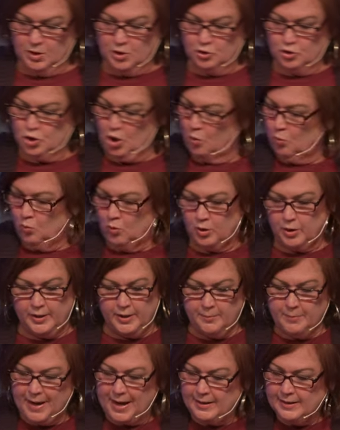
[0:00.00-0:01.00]
Don't worry
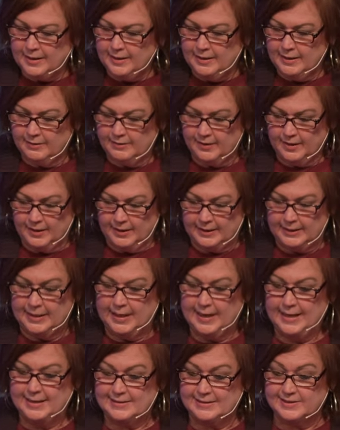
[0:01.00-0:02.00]
about anything.
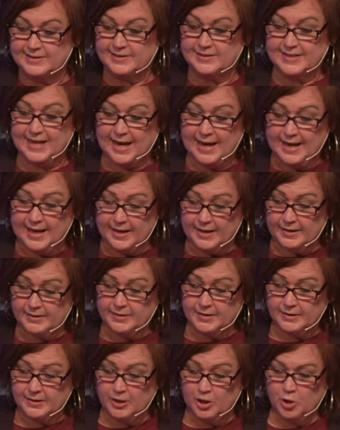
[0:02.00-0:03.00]
Instead,
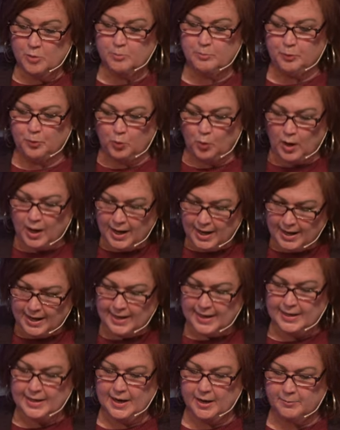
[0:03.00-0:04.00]

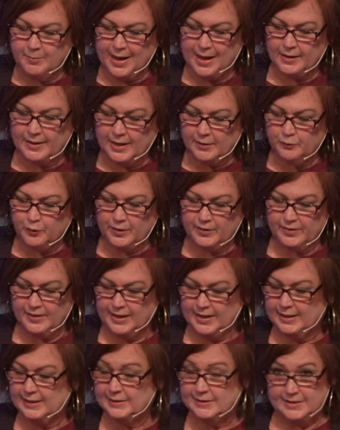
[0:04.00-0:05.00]
pray about
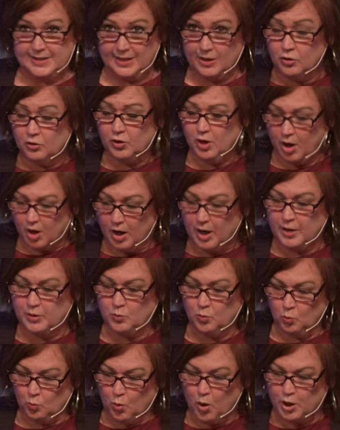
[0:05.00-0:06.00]
everything. Tell God
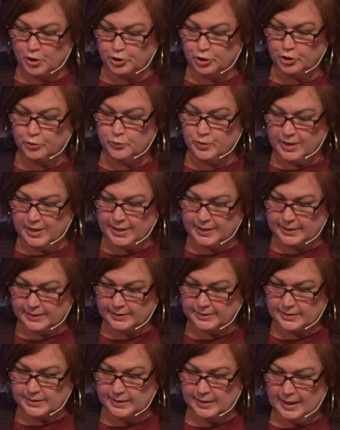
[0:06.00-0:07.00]
what you
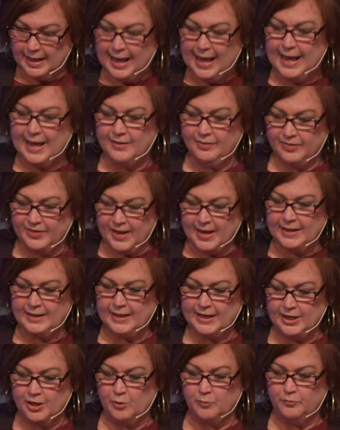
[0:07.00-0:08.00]
need and thank
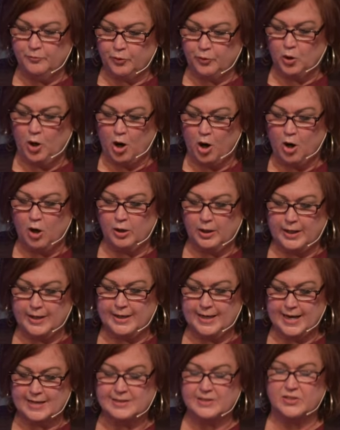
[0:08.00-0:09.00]
him for all he
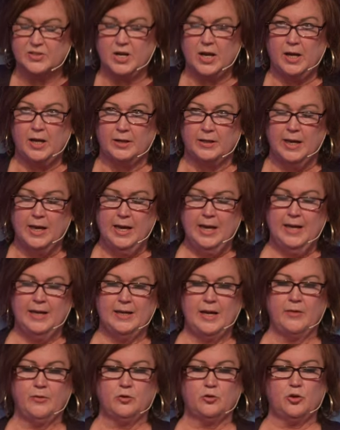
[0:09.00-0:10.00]
has done. In
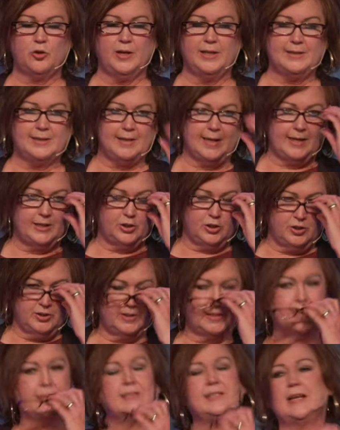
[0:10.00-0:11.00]
other translations,
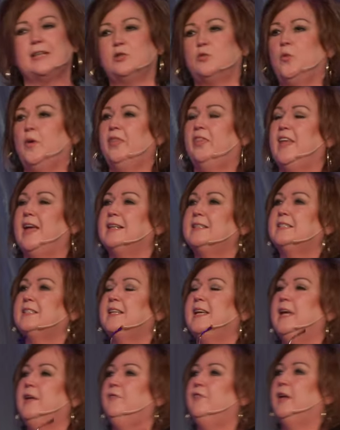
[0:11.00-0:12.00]
it says, with
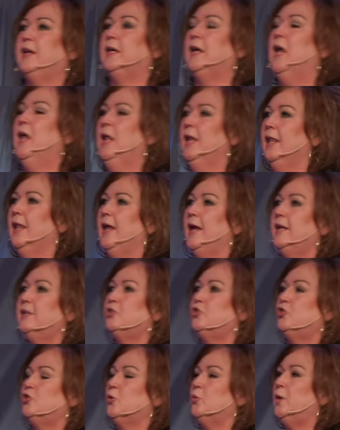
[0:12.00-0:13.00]
thanksgiving,
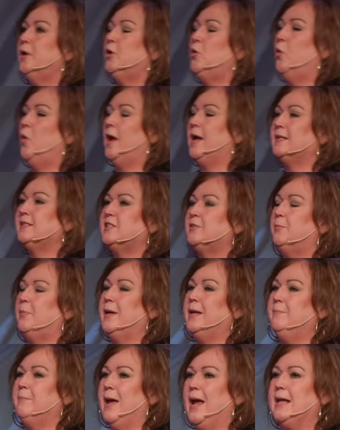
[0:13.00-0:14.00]
let your requests
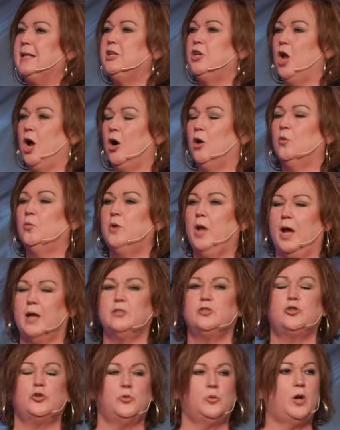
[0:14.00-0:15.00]
be made known
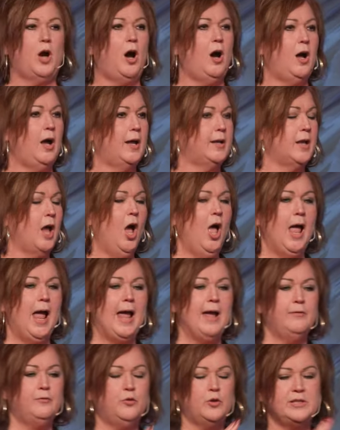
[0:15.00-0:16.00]
unto God.
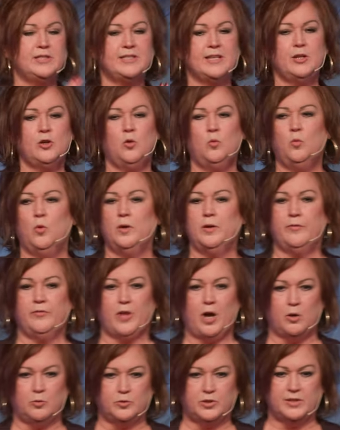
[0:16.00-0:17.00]
Every single one of
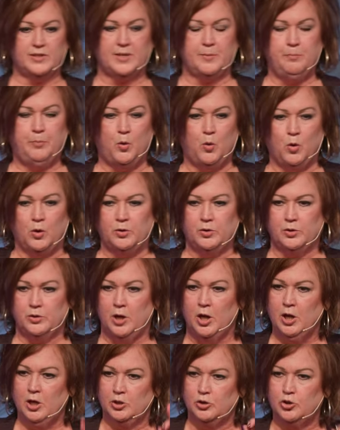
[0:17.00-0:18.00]
those is important.
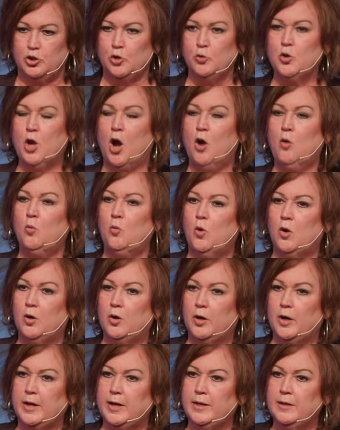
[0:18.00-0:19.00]
Do not
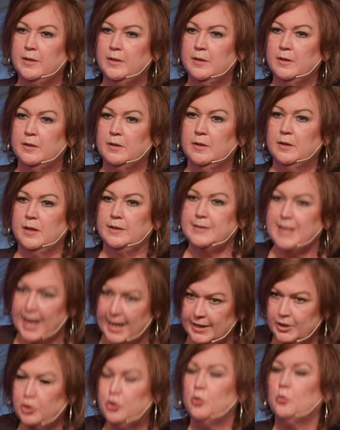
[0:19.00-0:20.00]
worry.
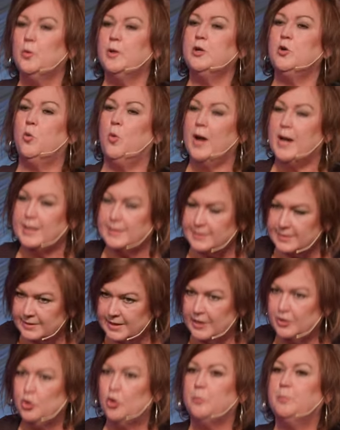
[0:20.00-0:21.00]
Take your request
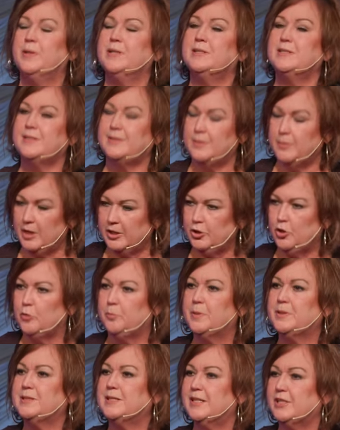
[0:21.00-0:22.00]
and your, pet your
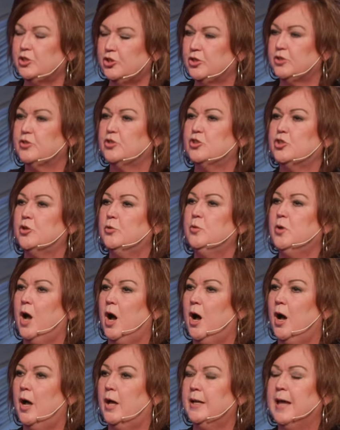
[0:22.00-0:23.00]
petitions to
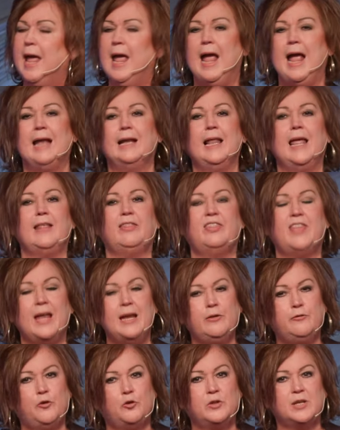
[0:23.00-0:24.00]
God and let
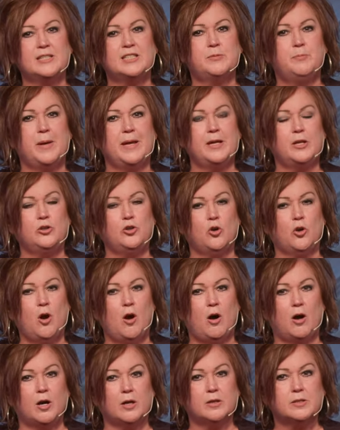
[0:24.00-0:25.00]
thankfulness be in your
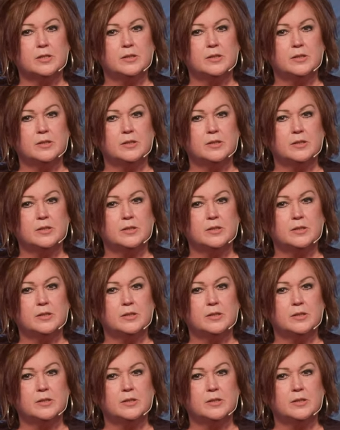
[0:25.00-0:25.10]
heart.